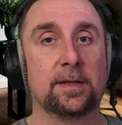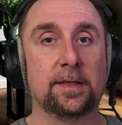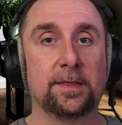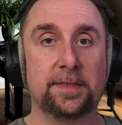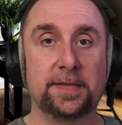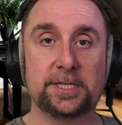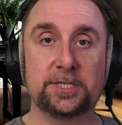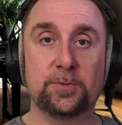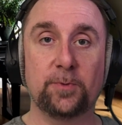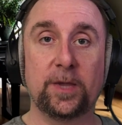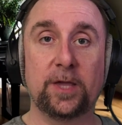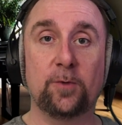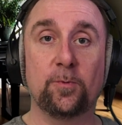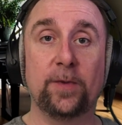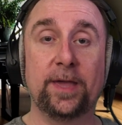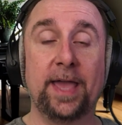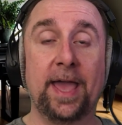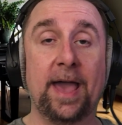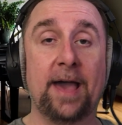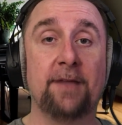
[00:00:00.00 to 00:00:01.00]
This week
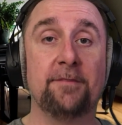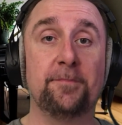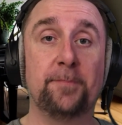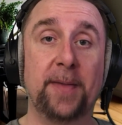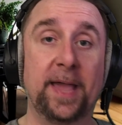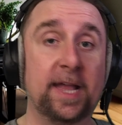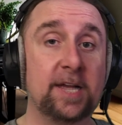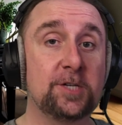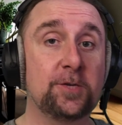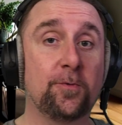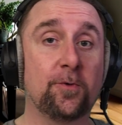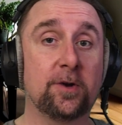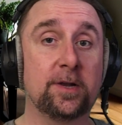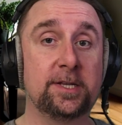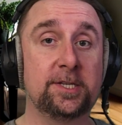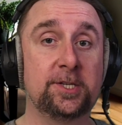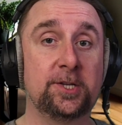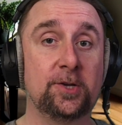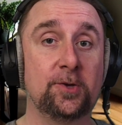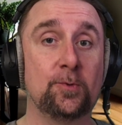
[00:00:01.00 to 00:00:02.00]
we have page
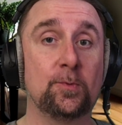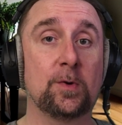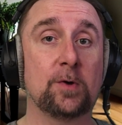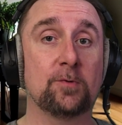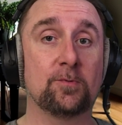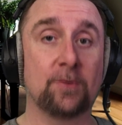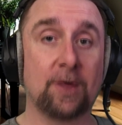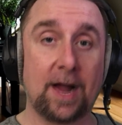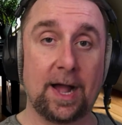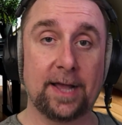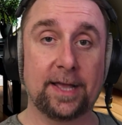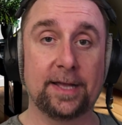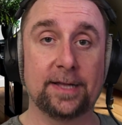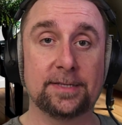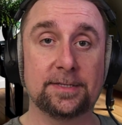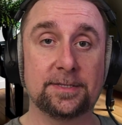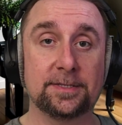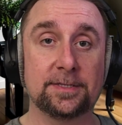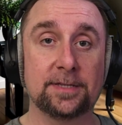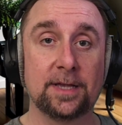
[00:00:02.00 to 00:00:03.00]
42,
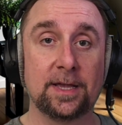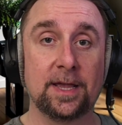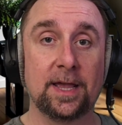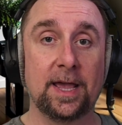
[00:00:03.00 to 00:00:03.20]
Rockets,